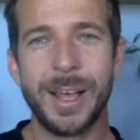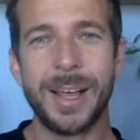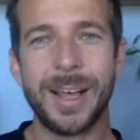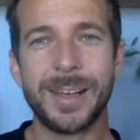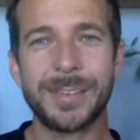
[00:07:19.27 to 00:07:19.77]

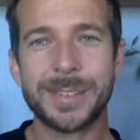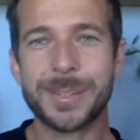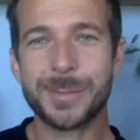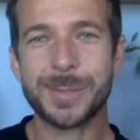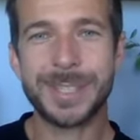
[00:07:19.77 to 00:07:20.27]
There's
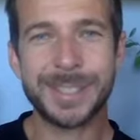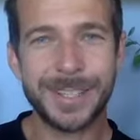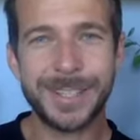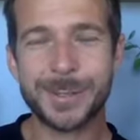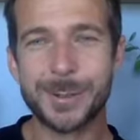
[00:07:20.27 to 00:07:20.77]
so many
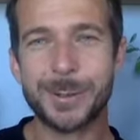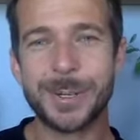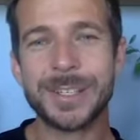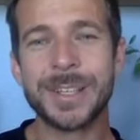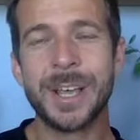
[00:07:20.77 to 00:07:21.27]
needs
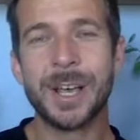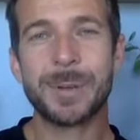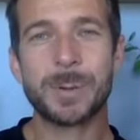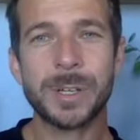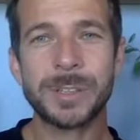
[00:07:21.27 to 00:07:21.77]
always,
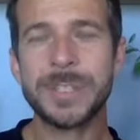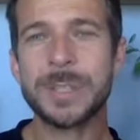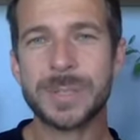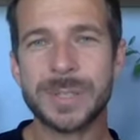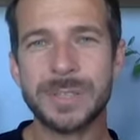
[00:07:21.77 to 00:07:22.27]
but one thing
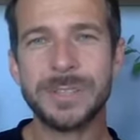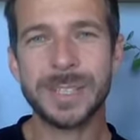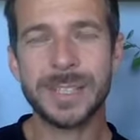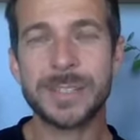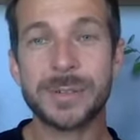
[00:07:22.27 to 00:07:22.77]

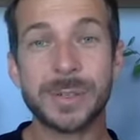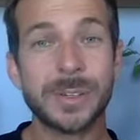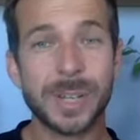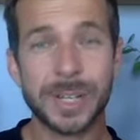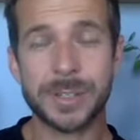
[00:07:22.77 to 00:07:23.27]
specifically is
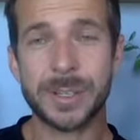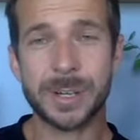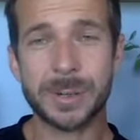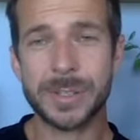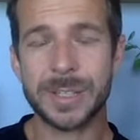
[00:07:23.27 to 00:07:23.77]
regarding
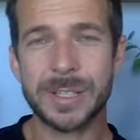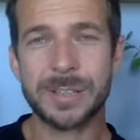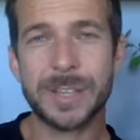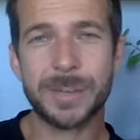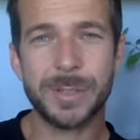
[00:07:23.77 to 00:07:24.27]
Jairus and his
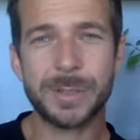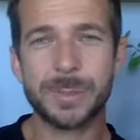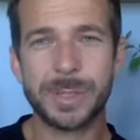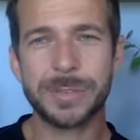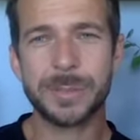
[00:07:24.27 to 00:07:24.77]
family to
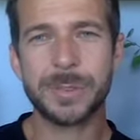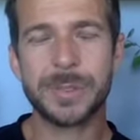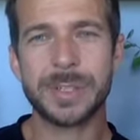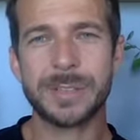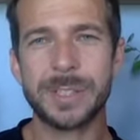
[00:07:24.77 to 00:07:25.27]
bring them to
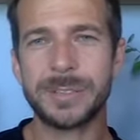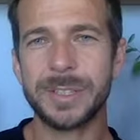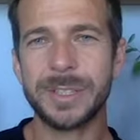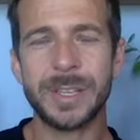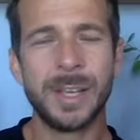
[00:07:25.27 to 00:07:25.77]
South
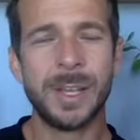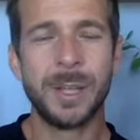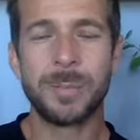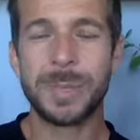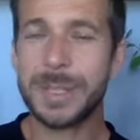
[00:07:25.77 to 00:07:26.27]
Africa.
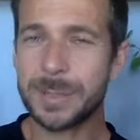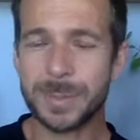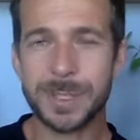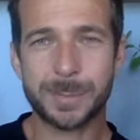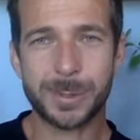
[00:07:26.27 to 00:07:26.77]
Please,
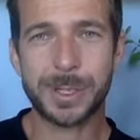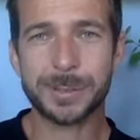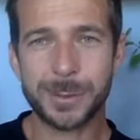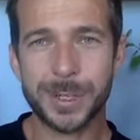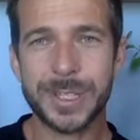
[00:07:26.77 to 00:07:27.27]
please pray
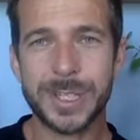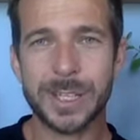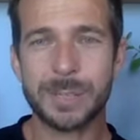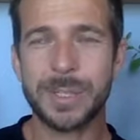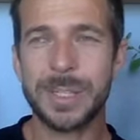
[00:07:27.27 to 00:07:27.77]
for us,
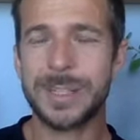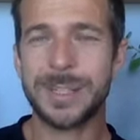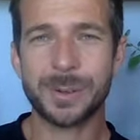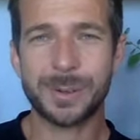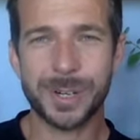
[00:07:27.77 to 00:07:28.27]
as we need
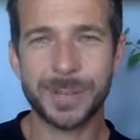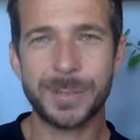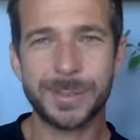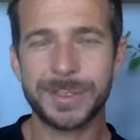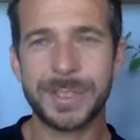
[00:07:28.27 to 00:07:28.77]
incredible
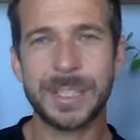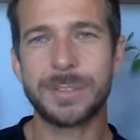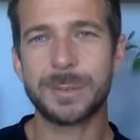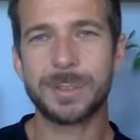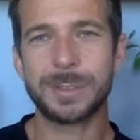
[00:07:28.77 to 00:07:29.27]

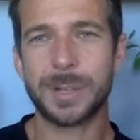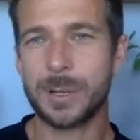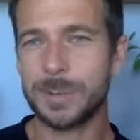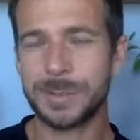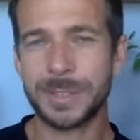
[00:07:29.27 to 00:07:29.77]
favor with
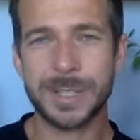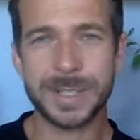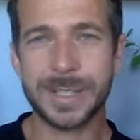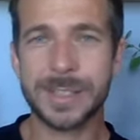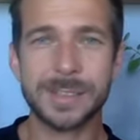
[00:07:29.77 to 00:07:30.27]
home affairs
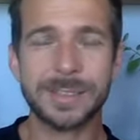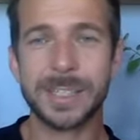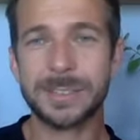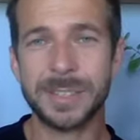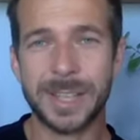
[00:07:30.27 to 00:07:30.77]
in South
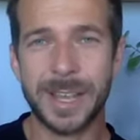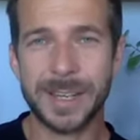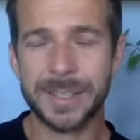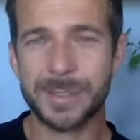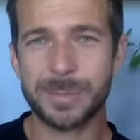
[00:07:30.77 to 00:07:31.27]
Africa and
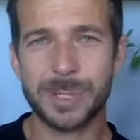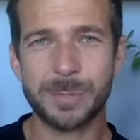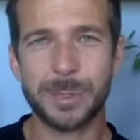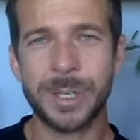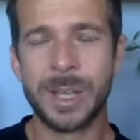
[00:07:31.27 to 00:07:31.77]
in
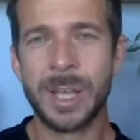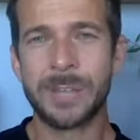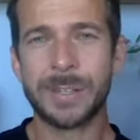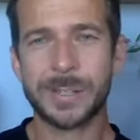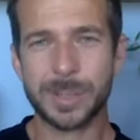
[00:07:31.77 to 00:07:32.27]
Zimbabwe.
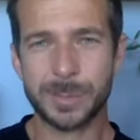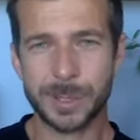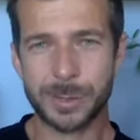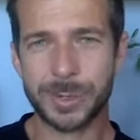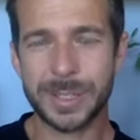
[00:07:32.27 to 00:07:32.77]
There's so
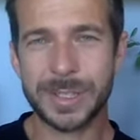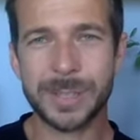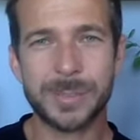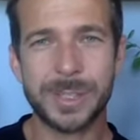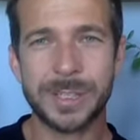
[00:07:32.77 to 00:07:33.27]
much red
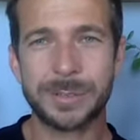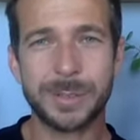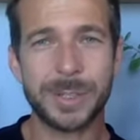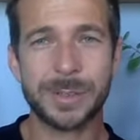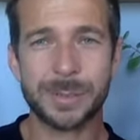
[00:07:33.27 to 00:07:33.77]
tape to get through,
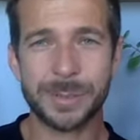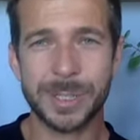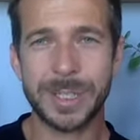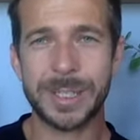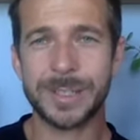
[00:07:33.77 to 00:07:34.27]
and it's
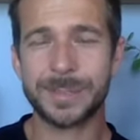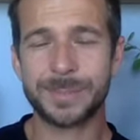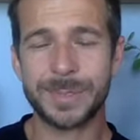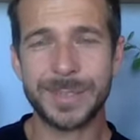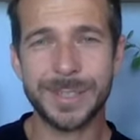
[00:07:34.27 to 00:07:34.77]
really a
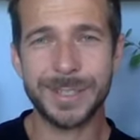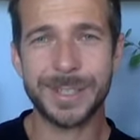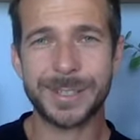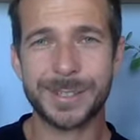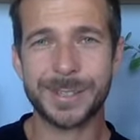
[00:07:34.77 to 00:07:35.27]

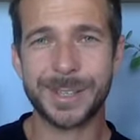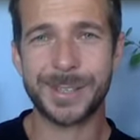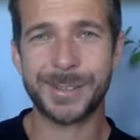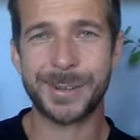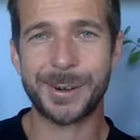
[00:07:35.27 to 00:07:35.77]
tedious
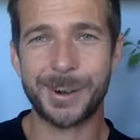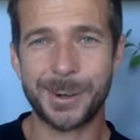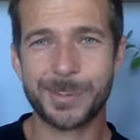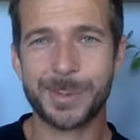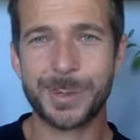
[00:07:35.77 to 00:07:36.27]
and a
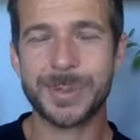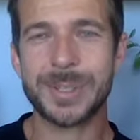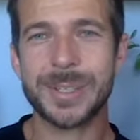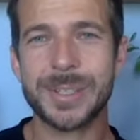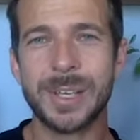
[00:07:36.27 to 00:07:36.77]
hard
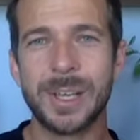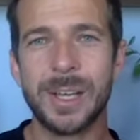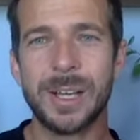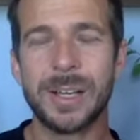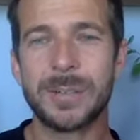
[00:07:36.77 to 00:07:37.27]
process
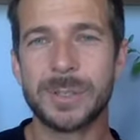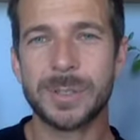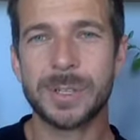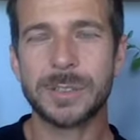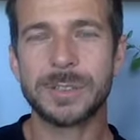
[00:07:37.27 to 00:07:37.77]
to
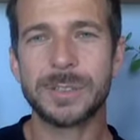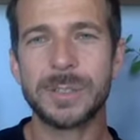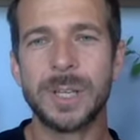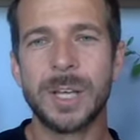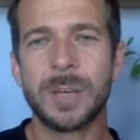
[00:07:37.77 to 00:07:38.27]
go through.
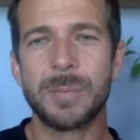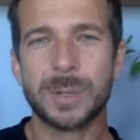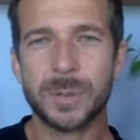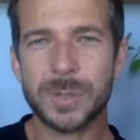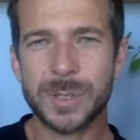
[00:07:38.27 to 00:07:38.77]
But
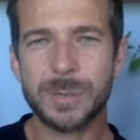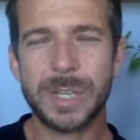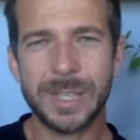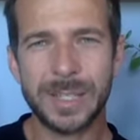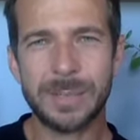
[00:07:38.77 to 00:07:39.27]
also, we
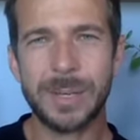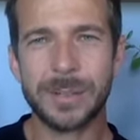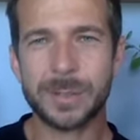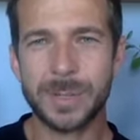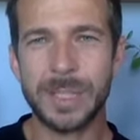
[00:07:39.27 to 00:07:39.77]
need
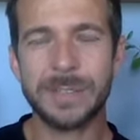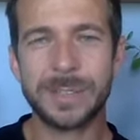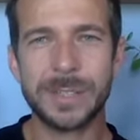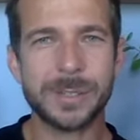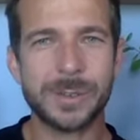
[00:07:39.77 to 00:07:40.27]
about
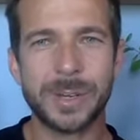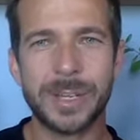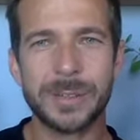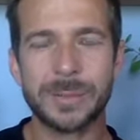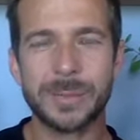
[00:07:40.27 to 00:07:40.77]
20,000
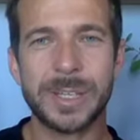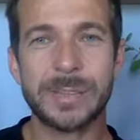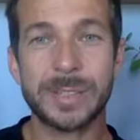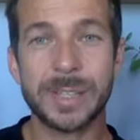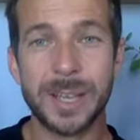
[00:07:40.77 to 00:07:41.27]
rand to make
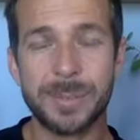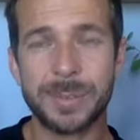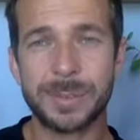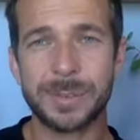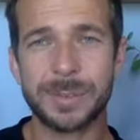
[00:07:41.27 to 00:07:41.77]
this
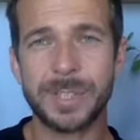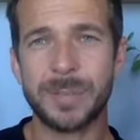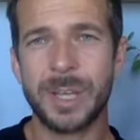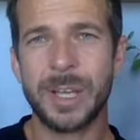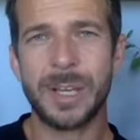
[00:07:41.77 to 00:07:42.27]
happen for them,
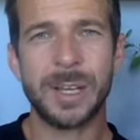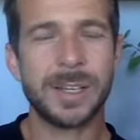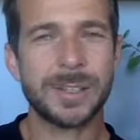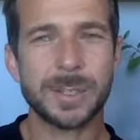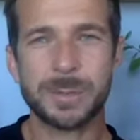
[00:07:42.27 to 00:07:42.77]

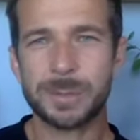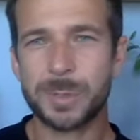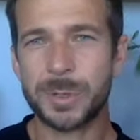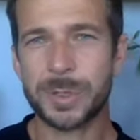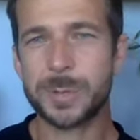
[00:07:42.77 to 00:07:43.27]
just with
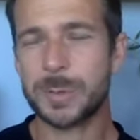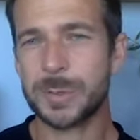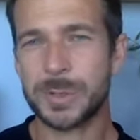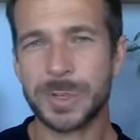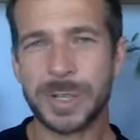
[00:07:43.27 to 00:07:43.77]

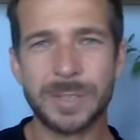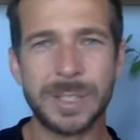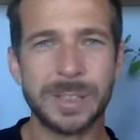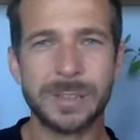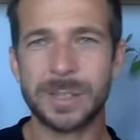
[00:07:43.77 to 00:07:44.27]
passports,
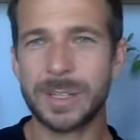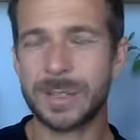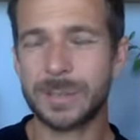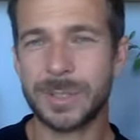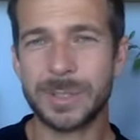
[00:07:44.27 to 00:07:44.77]
traveling,
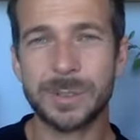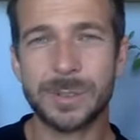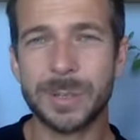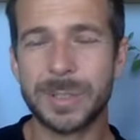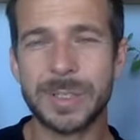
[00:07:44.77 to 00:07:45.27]

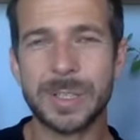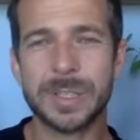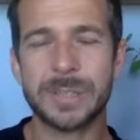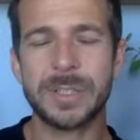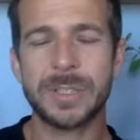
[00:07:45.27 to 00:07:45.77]

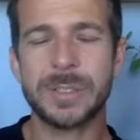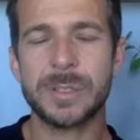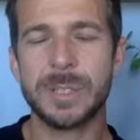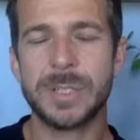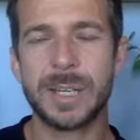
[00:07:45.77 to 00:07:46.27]
documentation that needs to
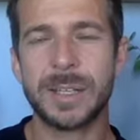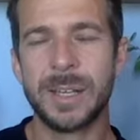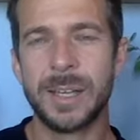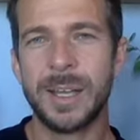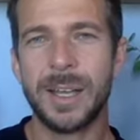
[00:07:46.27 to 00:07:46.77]
be done.
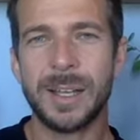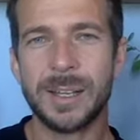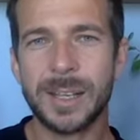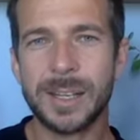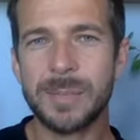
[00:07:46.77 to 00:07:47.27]
And
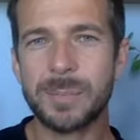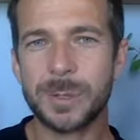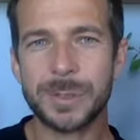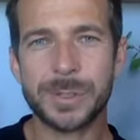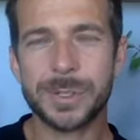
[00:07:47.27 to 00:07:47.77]
any
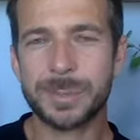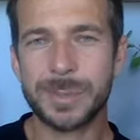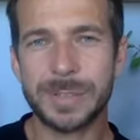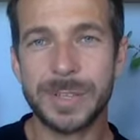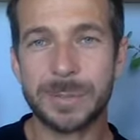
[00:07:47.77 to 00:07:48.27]
partnership
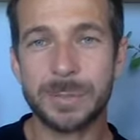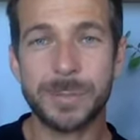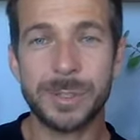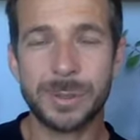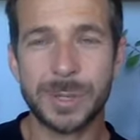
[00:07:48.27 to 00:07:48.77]
in that would
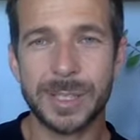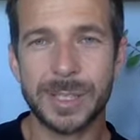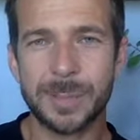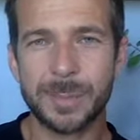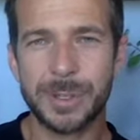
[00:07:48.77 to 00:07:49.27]
be
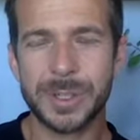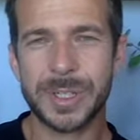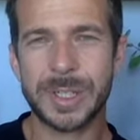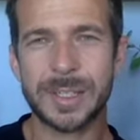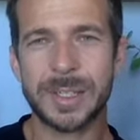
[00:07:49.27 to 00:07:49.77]
greatly
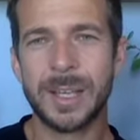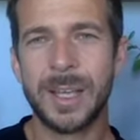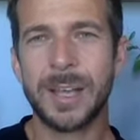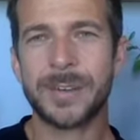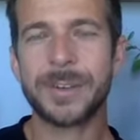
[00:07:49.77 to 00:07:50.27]
appreciated.
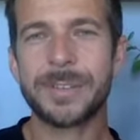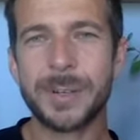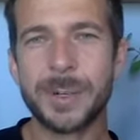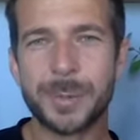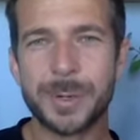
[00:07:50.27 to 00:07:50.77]
And on a
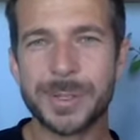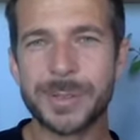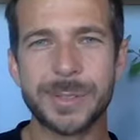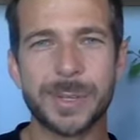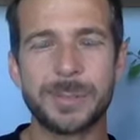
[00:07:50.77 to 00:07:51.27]
very
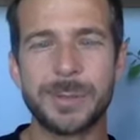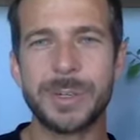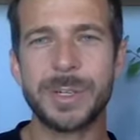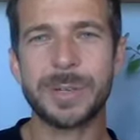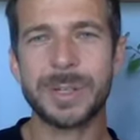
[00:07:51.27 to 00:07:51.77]
personal note, we
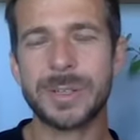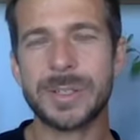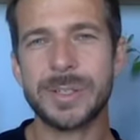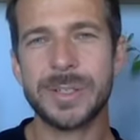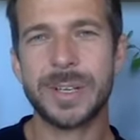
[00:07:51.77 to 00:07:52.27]
really want to
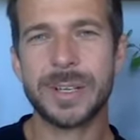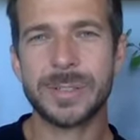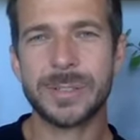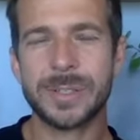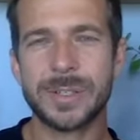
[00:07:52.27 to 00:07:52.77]
ask you guys
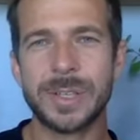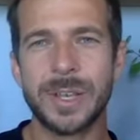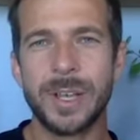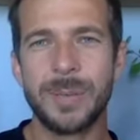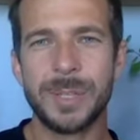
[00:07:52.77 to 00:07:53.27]
to just
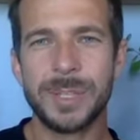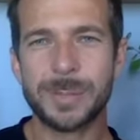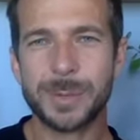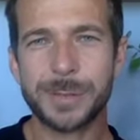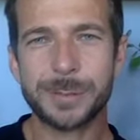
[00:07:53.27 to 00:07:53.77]
please
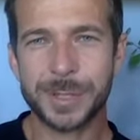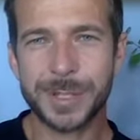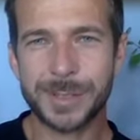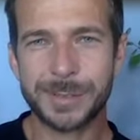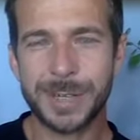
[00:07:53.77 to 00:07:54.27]
pray for us
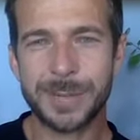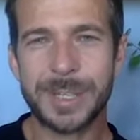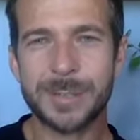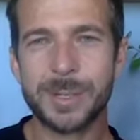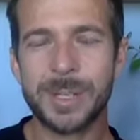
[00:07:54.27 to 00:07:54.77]
as a family
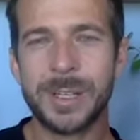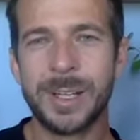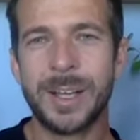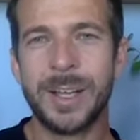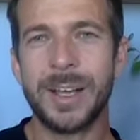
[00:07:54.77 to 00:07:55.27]
as well.
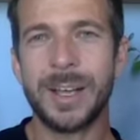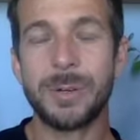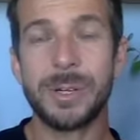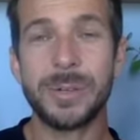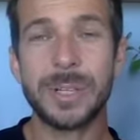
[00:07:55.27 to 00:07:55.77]

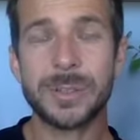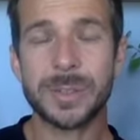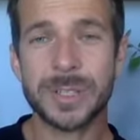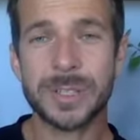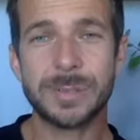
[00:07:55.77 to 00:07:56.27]
We're really
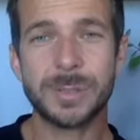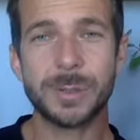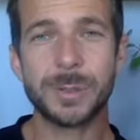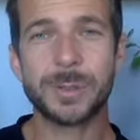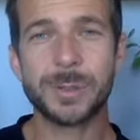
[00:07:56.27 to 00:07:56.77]
trusting the
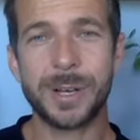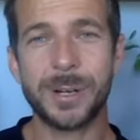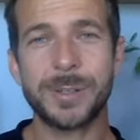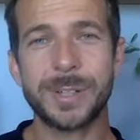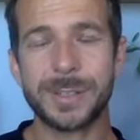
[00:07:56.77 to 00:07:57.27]
Lord to
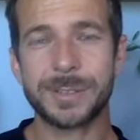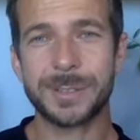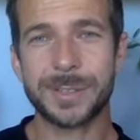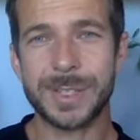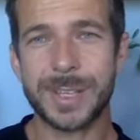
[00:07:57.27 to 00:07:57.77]
own our
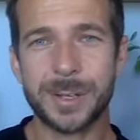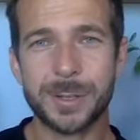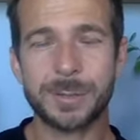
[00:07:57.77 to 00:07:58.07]
first house.